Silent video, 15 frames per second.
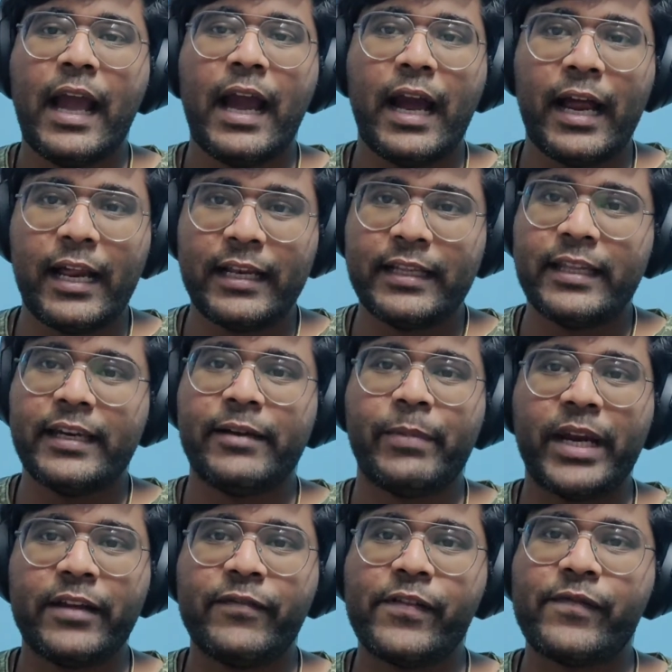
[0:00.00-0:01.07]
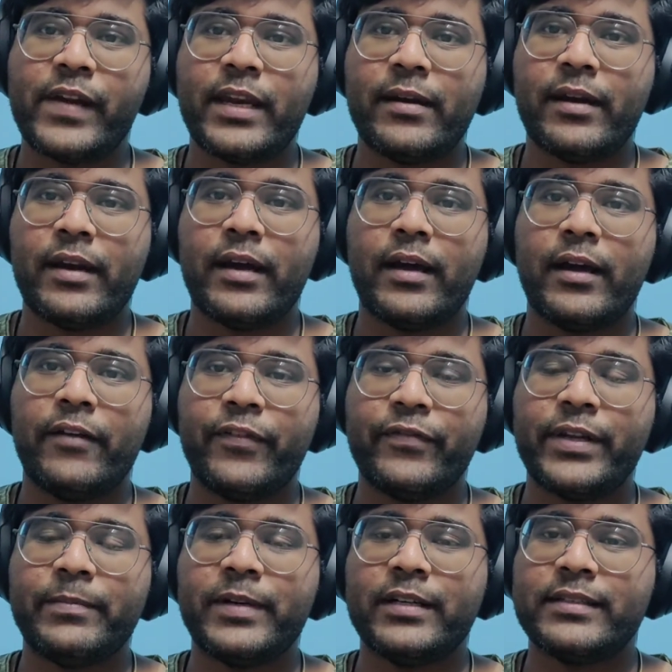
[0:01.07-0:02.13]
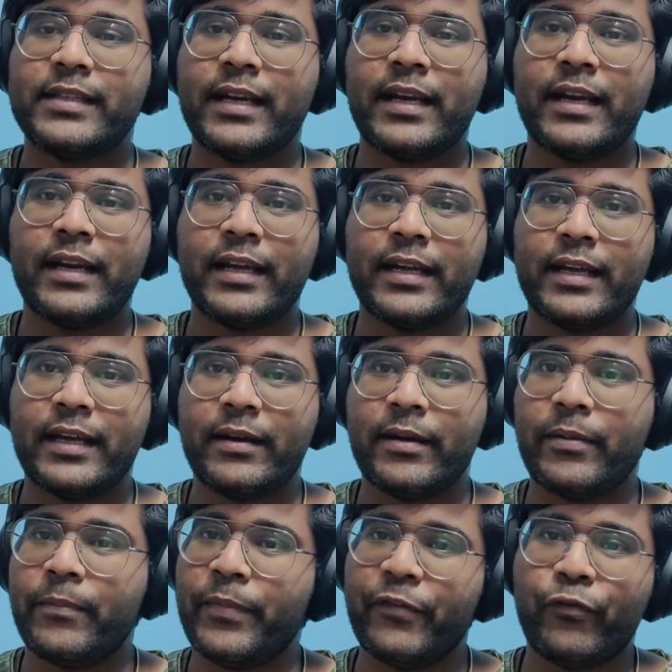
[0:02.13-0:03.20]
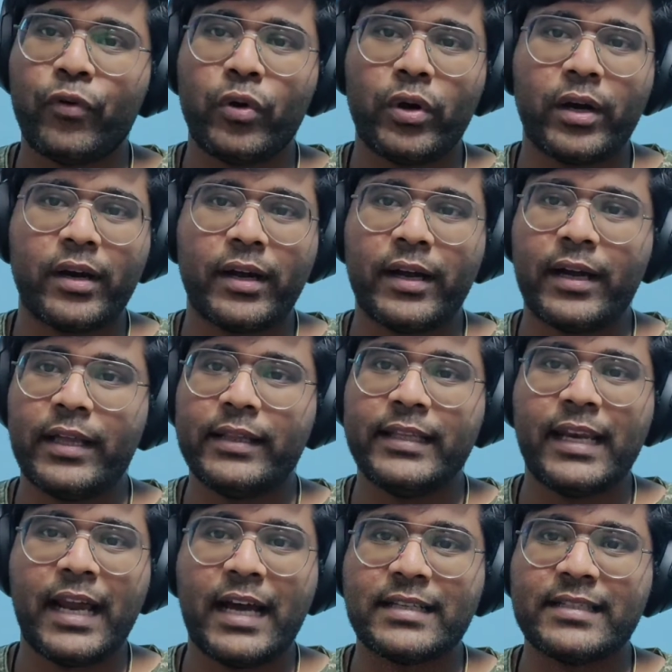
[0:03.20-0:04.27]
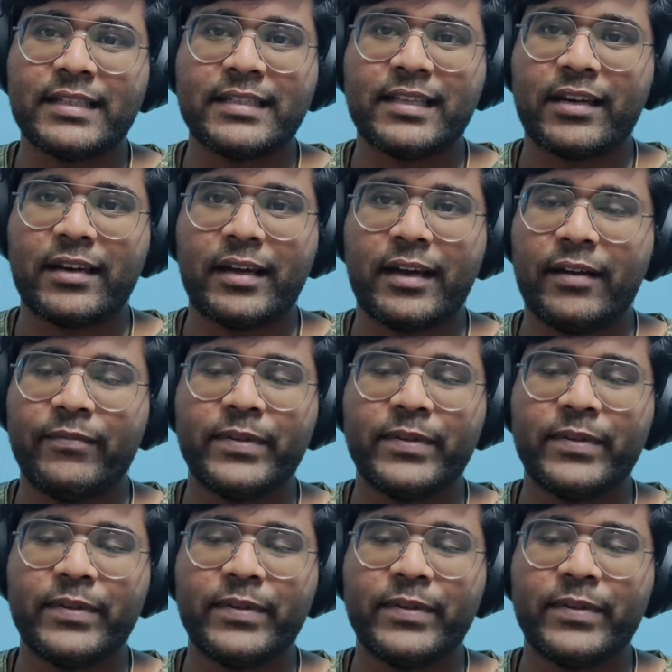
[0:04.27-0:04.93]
and the remaining 50% before the last season,